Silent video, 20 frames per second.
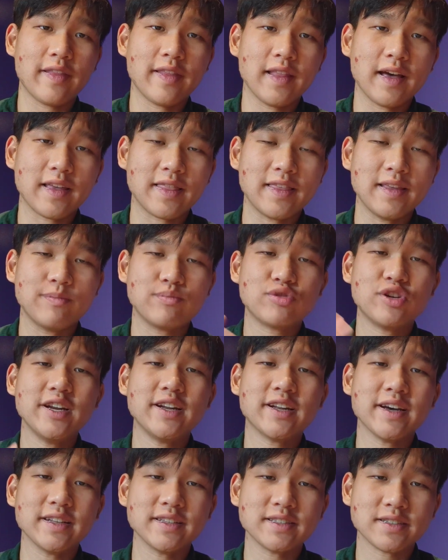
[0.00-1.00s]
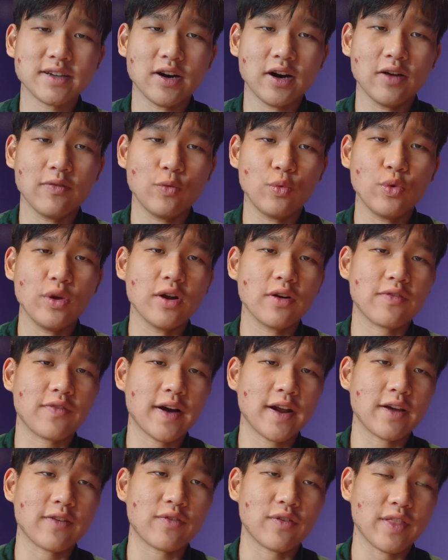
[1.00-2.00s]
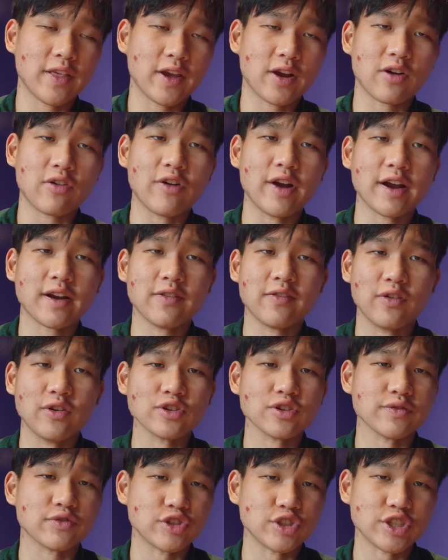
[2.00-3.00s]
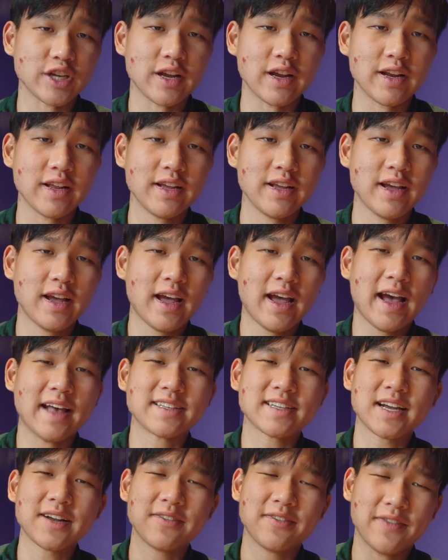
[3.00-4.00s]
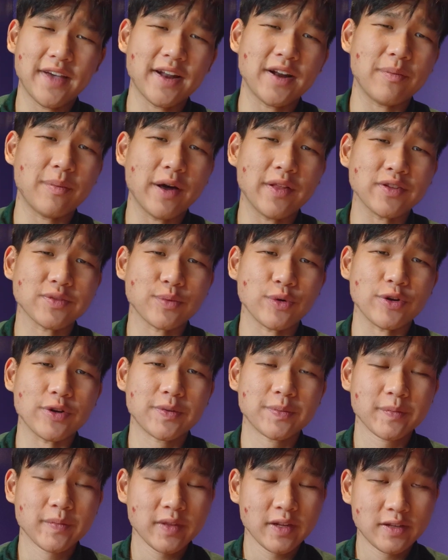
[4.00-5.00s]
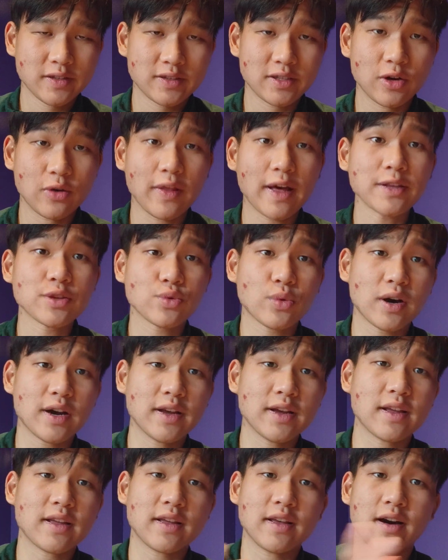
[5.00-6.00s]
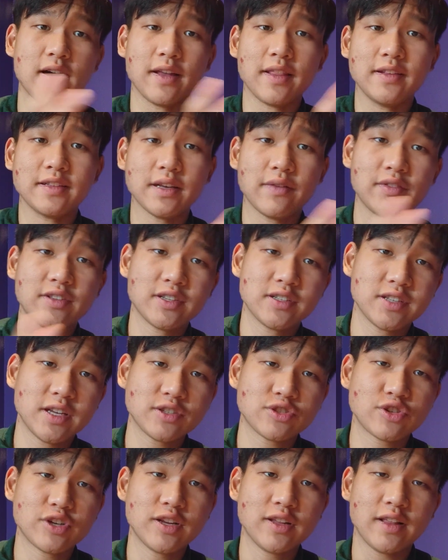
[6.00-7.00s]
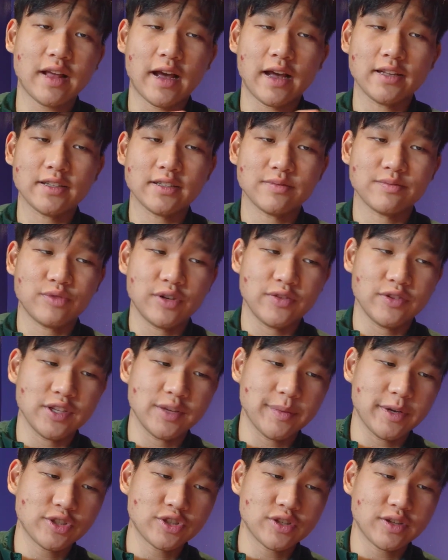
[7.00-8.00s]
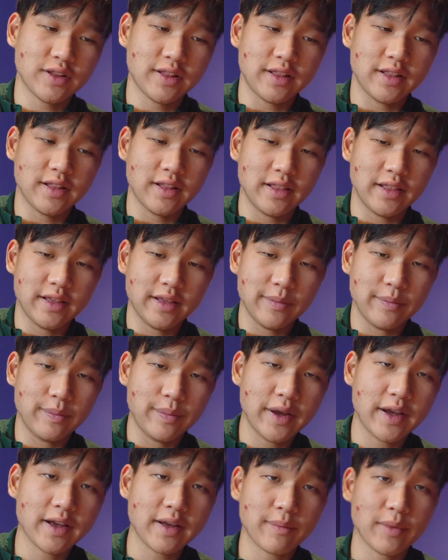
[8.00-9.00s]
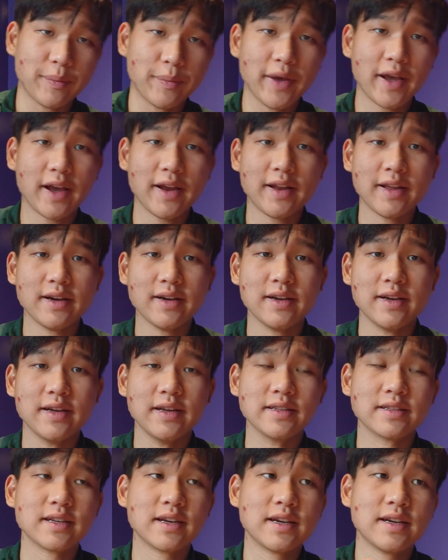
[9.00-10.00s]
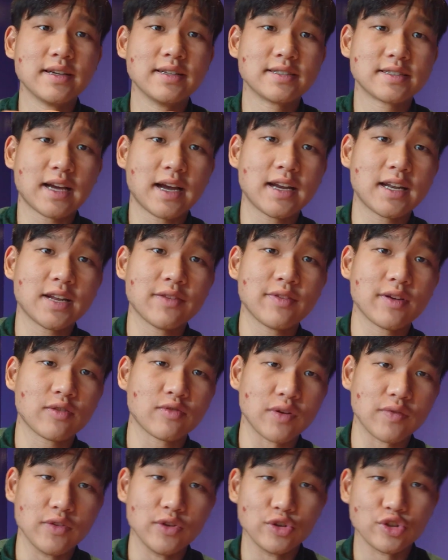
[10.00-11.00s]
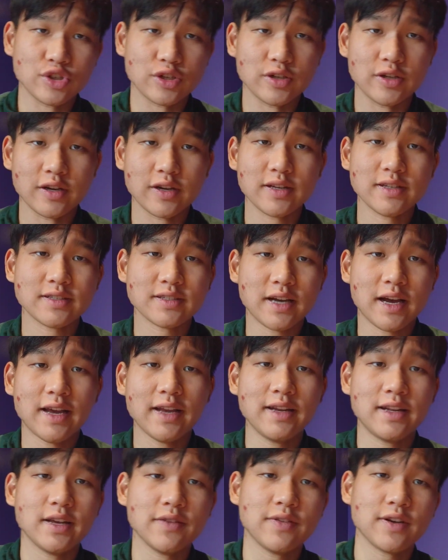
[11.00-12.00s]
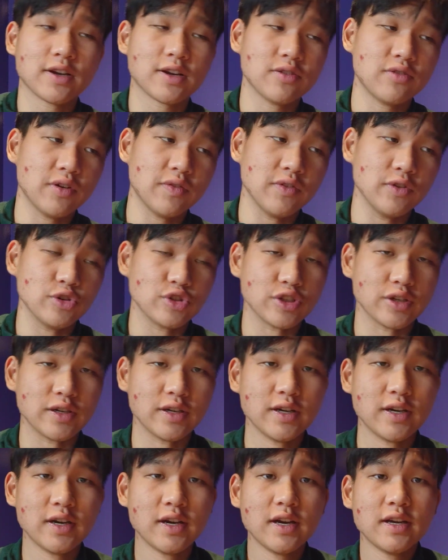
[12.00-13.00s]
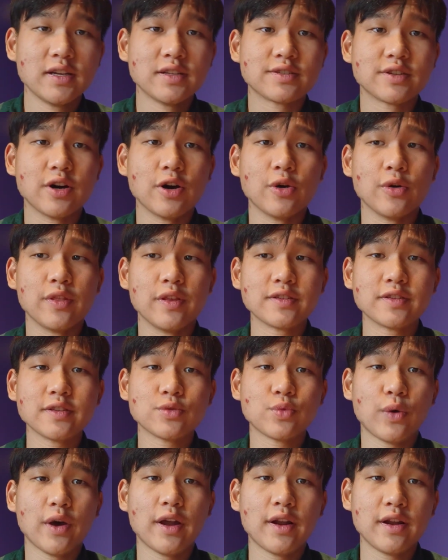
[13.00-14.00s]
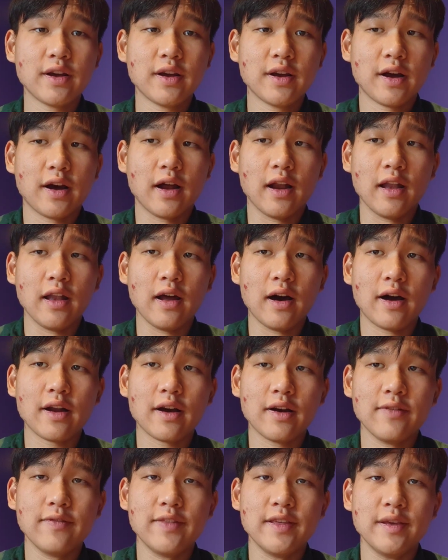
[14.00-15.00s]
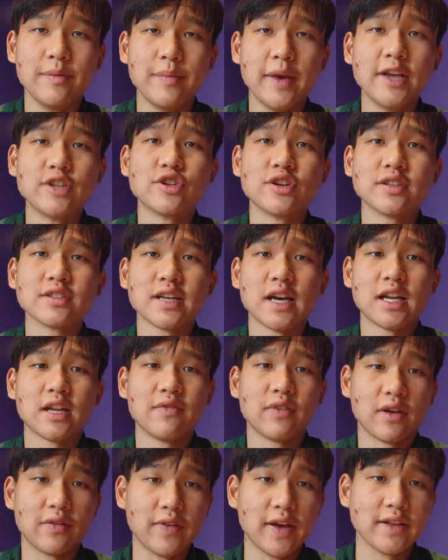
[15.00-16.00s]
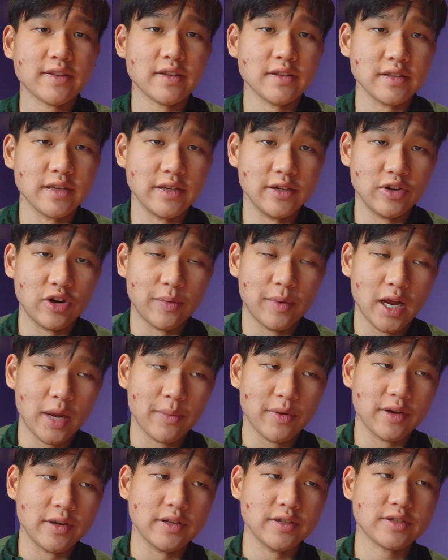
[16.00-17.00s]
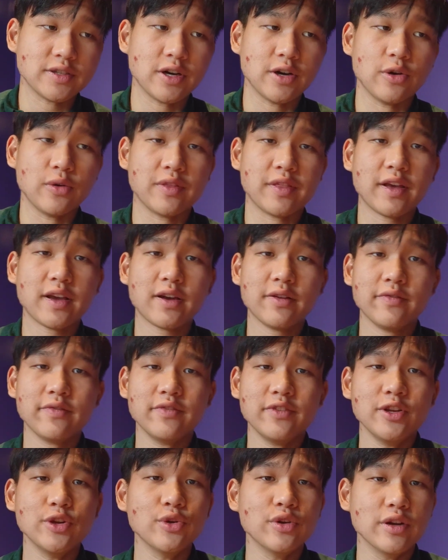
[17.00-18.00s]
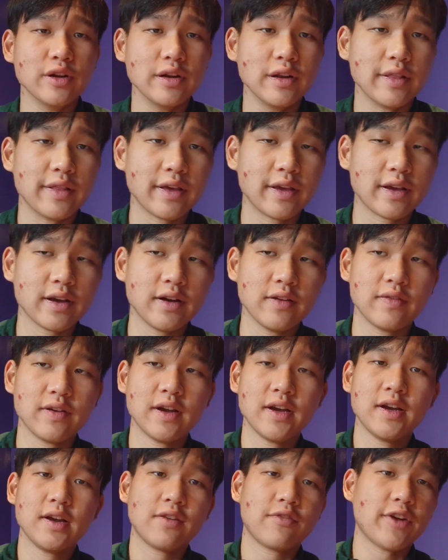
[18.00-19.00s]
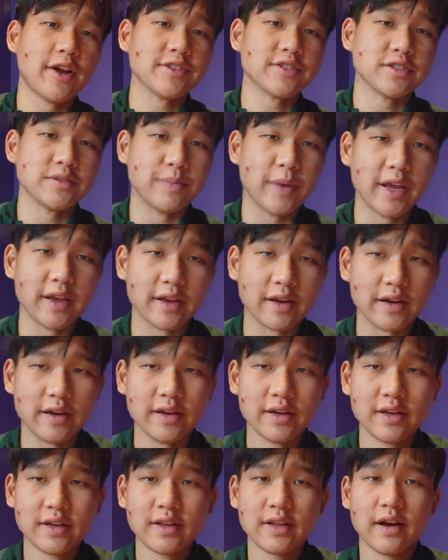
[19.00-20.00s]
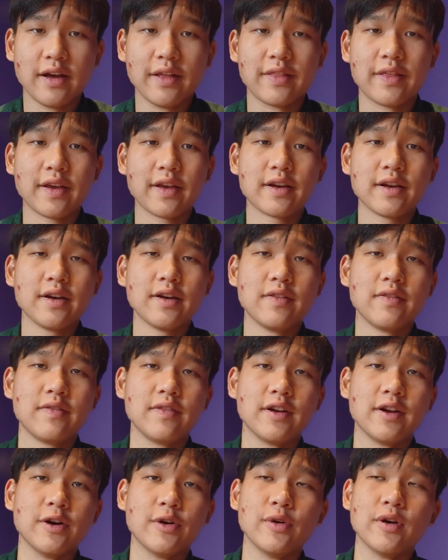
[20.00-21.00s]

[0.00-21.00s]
like the pretense of we are fighting for the correct version of Christianity has kind of faded by this point. So that's why the 17th century, as previously mentioned, the big idea is scientific revolution. Okay, scientific revolution. So this is when a lot of the major scientific advances in Europe happen. So think of Newton, think of Francis Bacon, think of